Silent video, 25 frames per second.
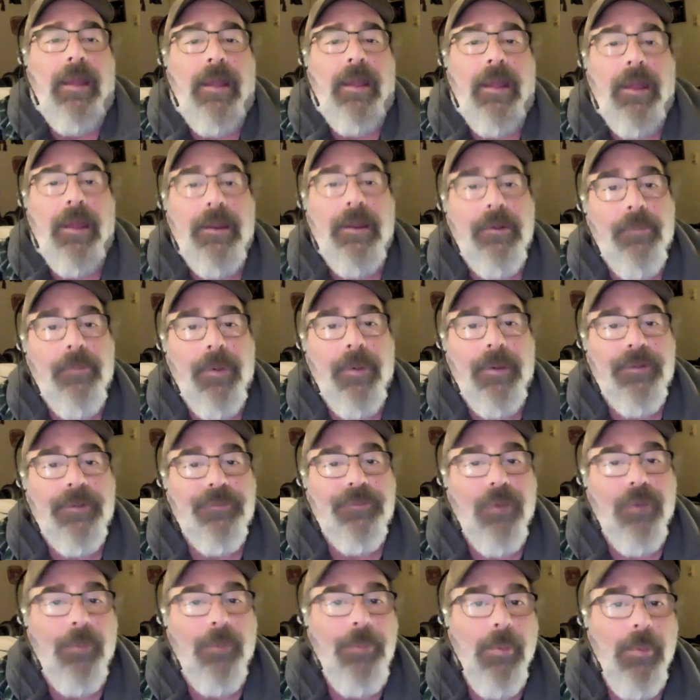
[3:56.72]
Anyway,
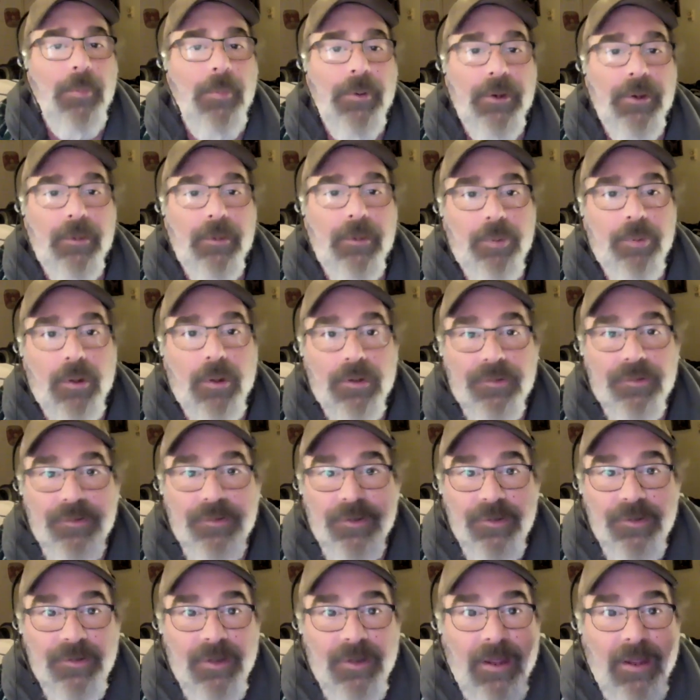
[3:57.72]
so I put my earplugs
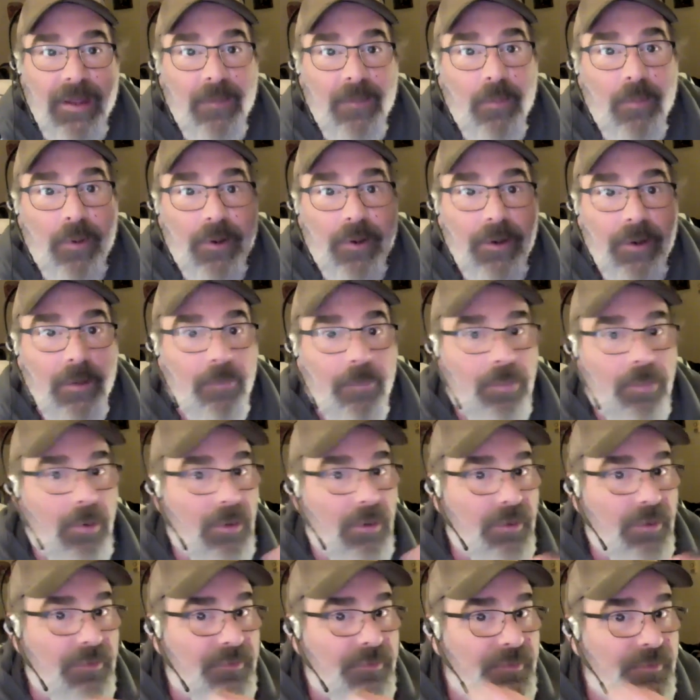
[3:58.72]
in. I wear
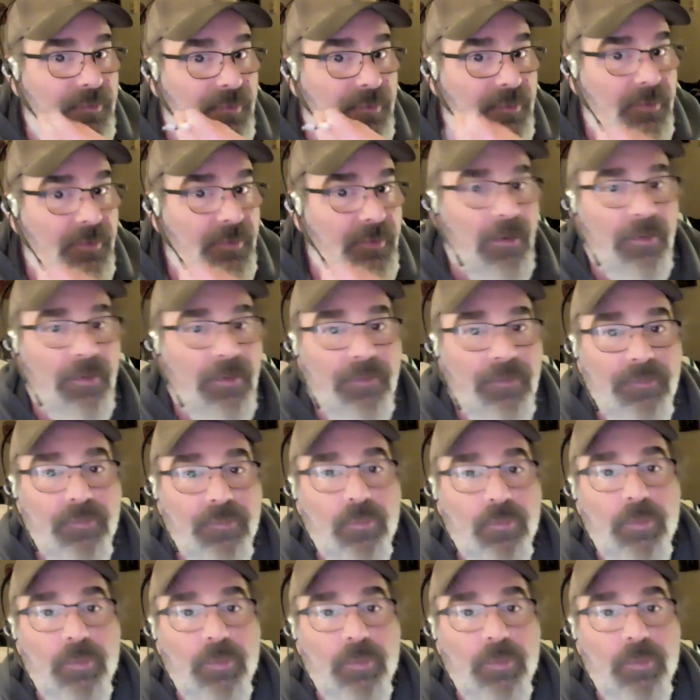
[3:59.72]
earplugs. We